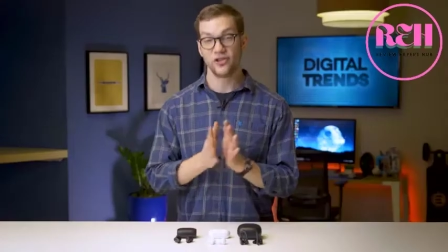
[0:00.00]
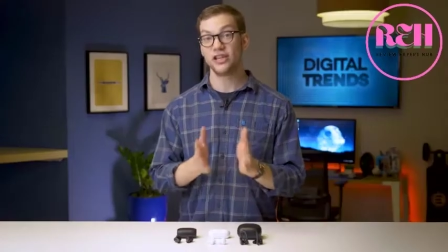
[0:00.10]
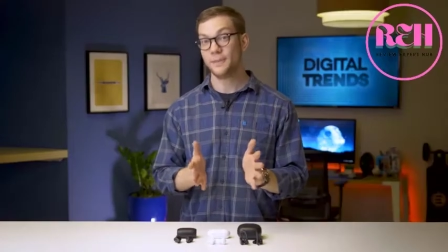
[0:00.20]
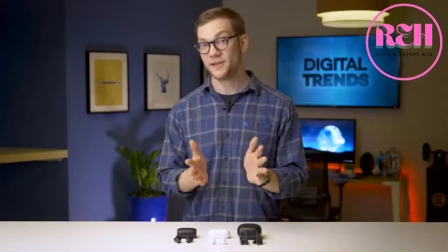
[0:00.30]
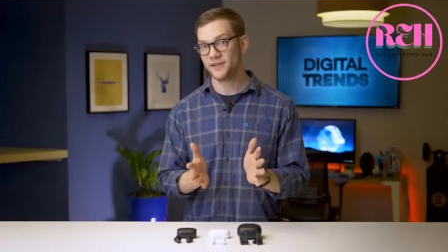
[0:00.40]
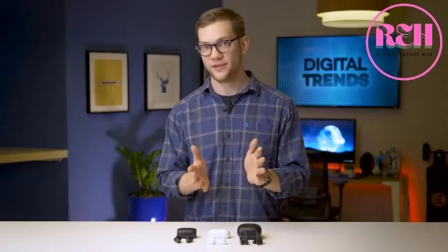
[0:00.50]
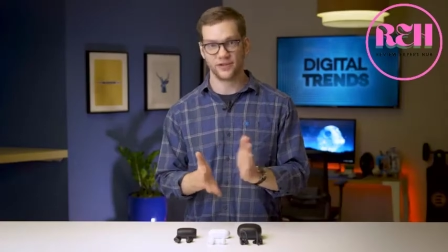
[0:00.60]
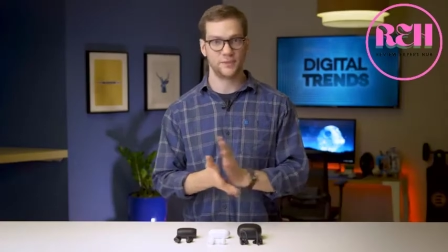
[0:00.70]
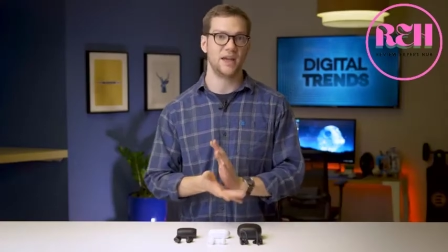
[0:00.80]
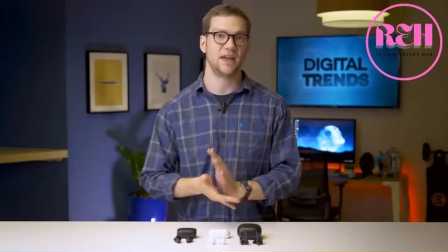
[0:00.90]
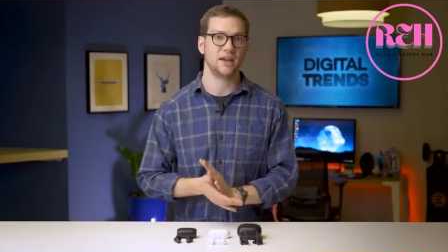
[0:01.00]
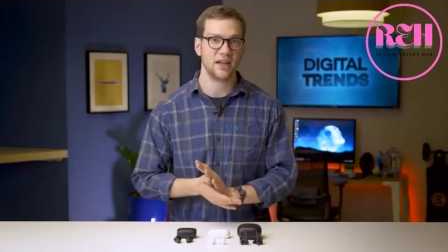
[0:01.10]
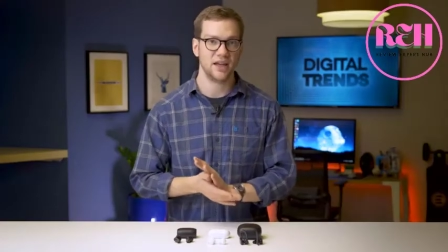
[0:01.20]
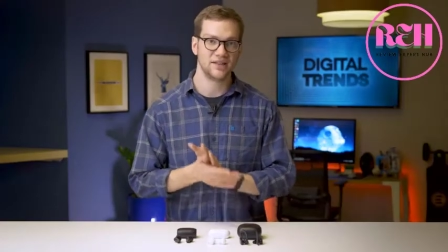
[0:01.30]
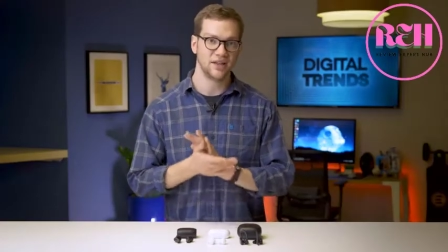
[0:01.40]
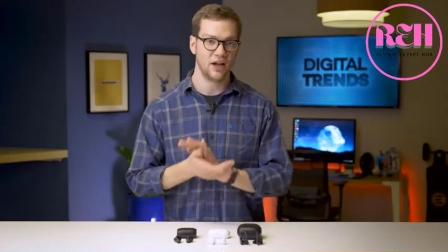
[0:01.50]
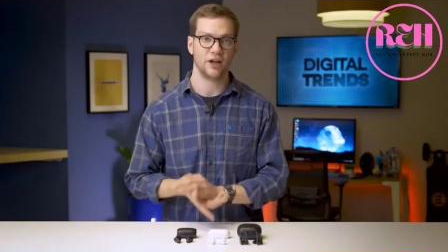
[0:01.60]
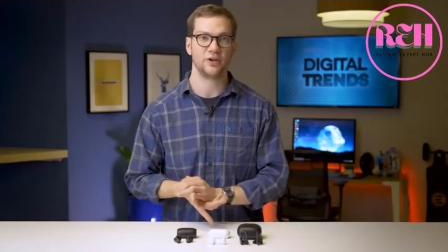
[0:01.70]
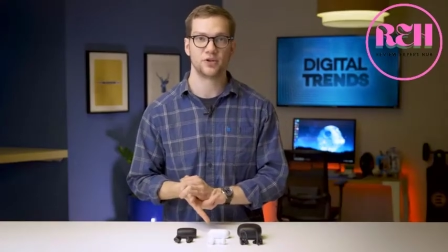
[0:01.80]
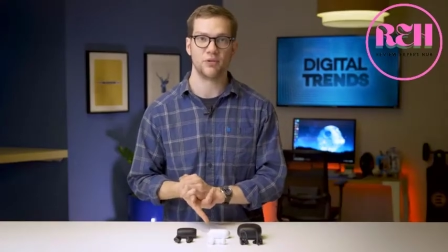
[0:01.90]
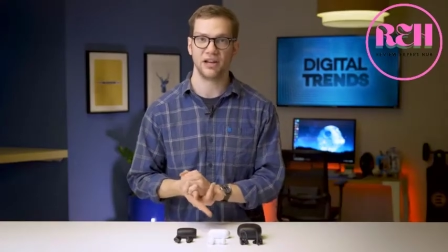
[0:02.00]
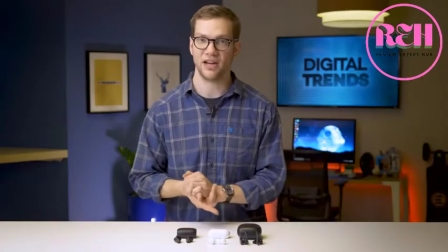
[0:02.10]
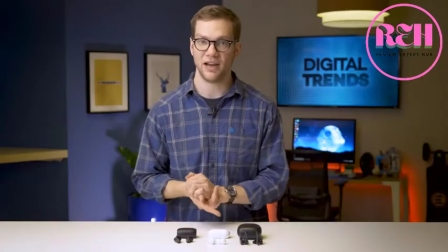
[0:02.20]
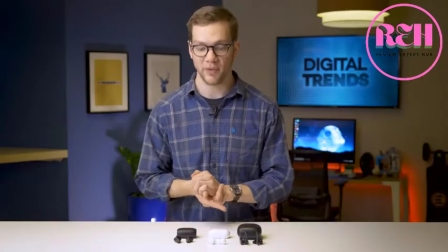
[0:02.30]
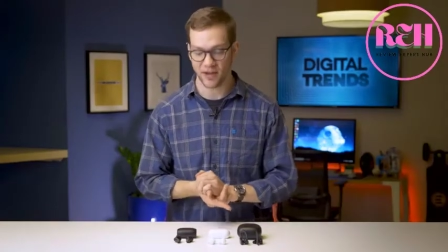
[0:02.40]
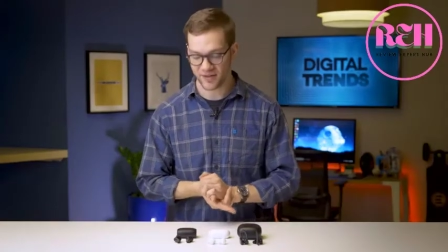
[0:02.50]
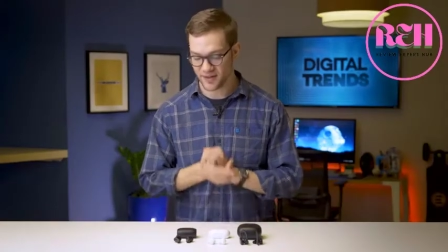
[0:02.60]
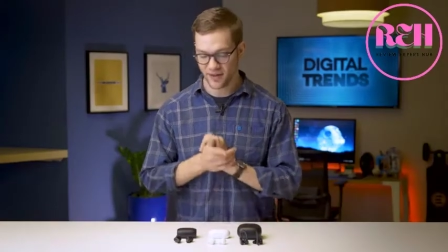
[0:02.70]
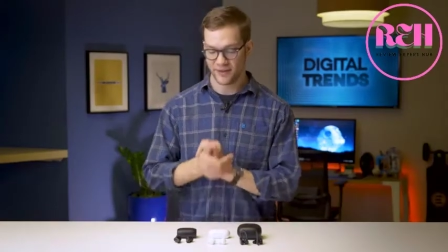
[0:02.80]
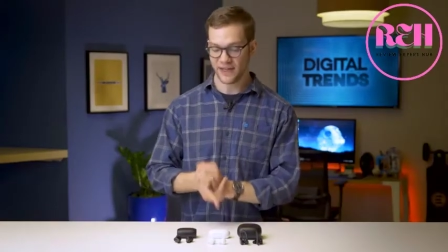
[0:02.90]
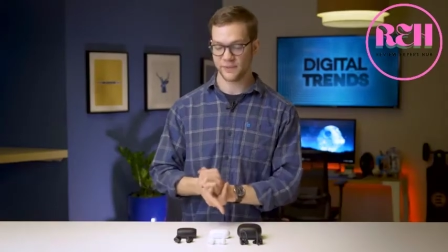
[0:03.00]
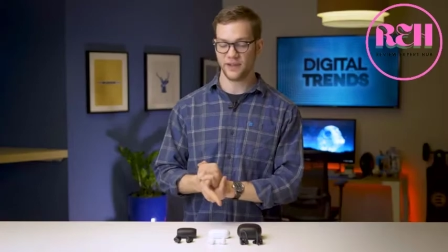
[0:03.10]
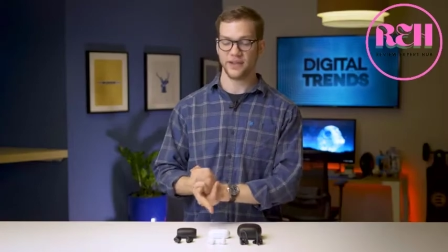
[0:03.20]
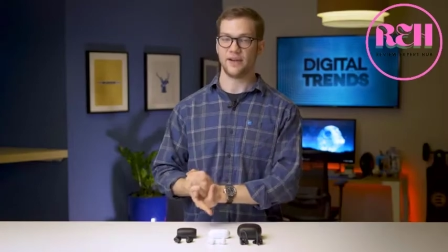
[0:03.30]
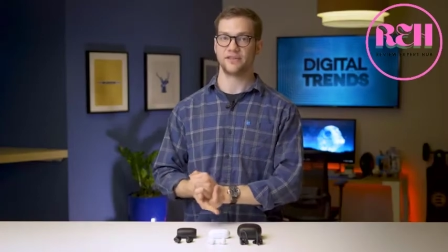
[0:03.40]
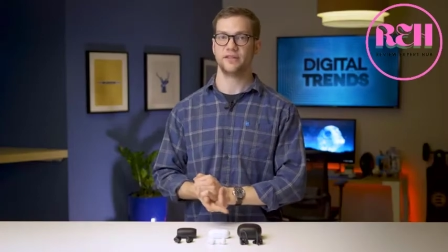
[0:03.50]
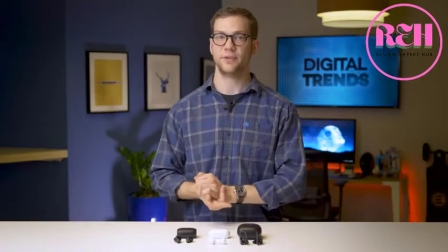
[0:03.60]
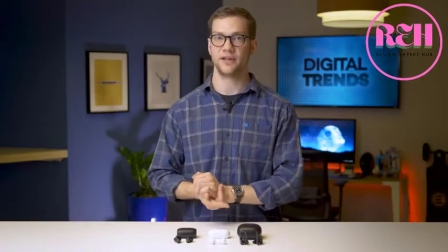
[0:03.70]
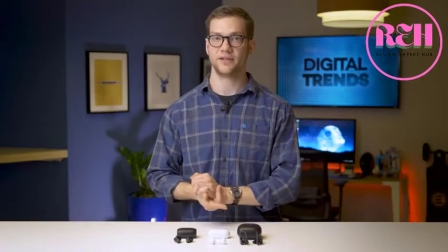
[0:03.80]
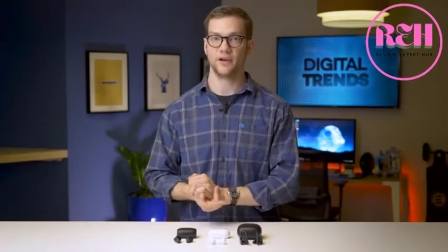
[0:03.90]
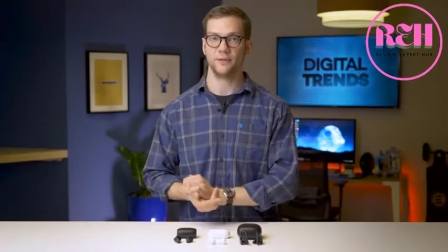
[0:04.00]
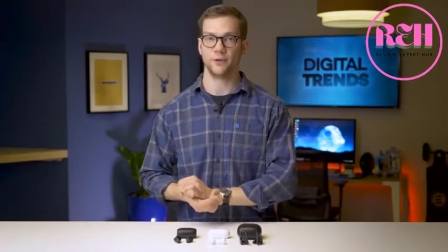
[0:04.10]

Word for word: The cheapest you'll spend is 129 bucks. That's what the Galaxy Buds go